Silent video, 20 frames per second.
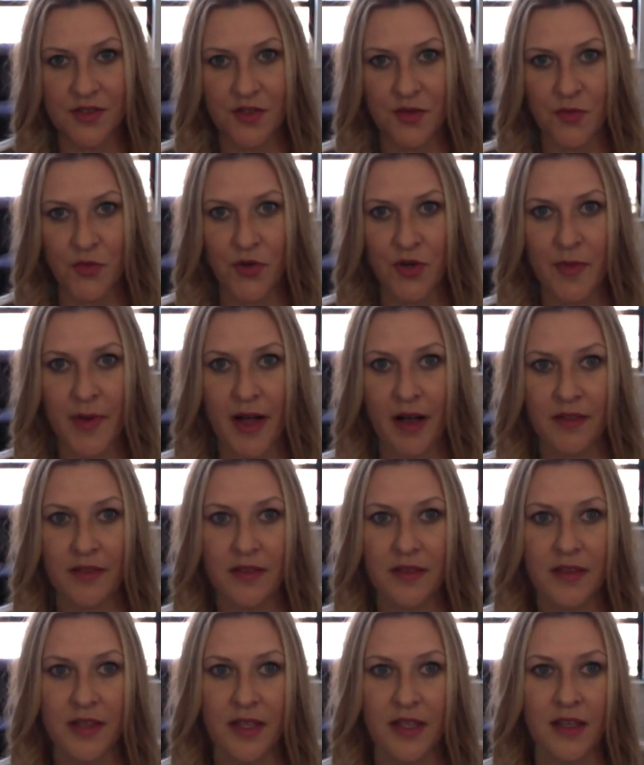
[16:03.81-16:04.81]
They're more
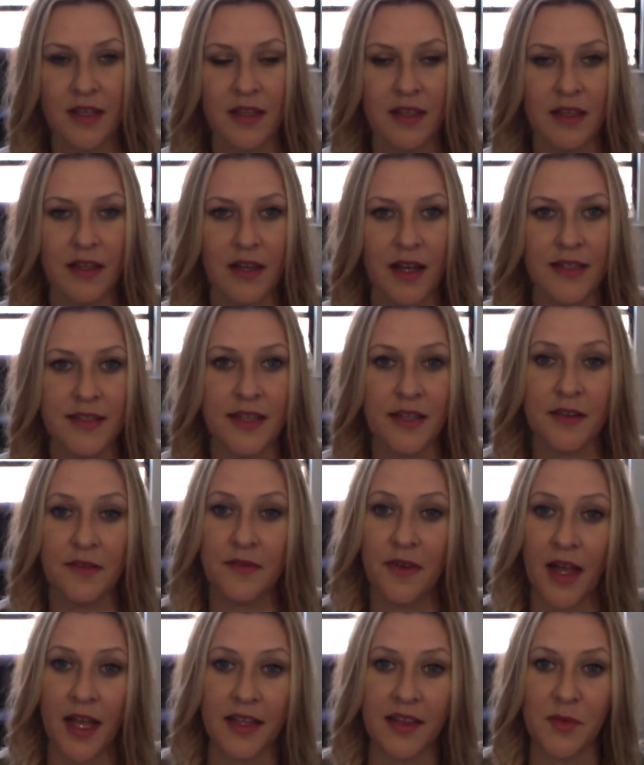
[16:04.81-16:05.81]
about
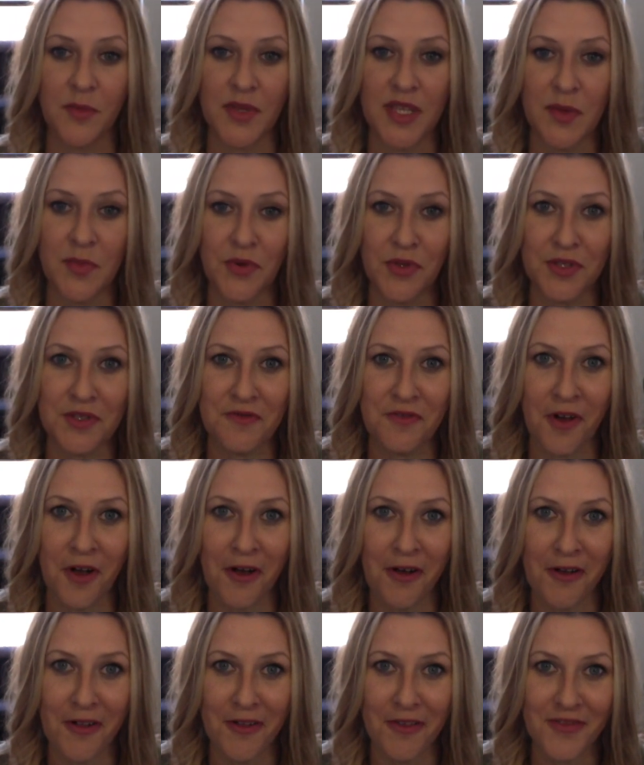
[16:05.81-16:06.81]
identifying the people
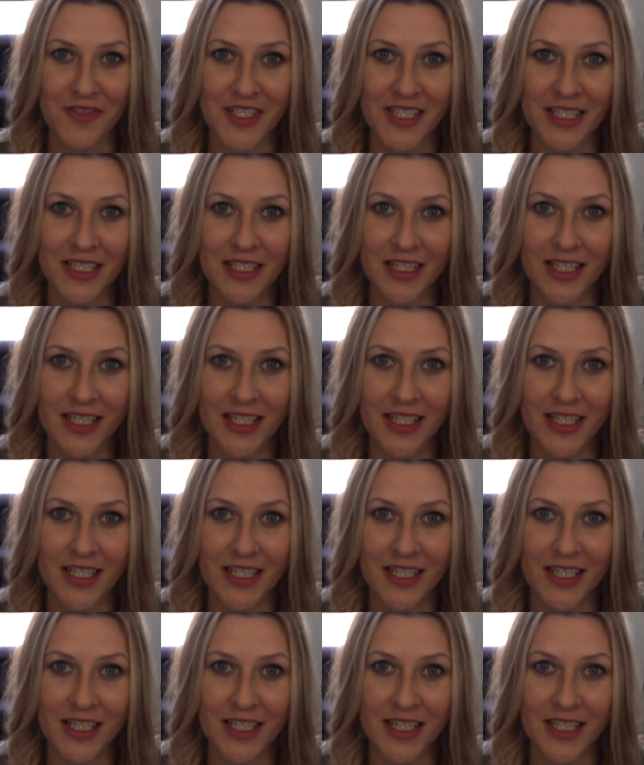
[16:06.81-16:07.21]
involved.